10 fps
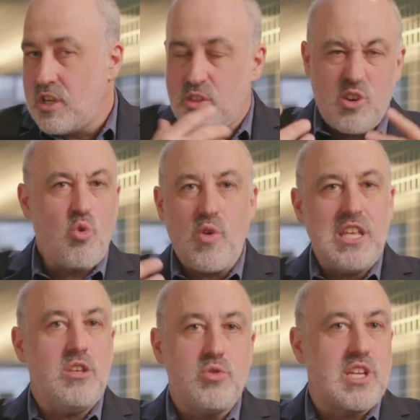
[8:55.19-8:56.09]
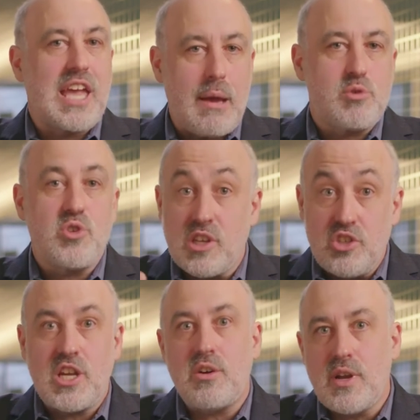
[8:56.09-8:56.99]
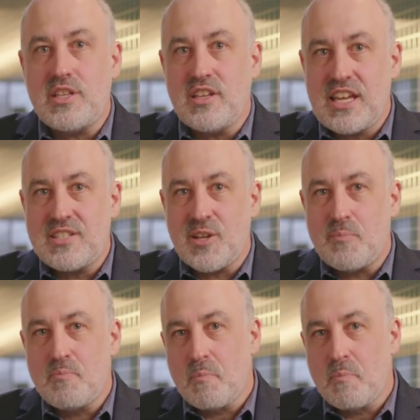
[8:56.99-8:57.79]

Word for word: They're already used to capturing and generating data.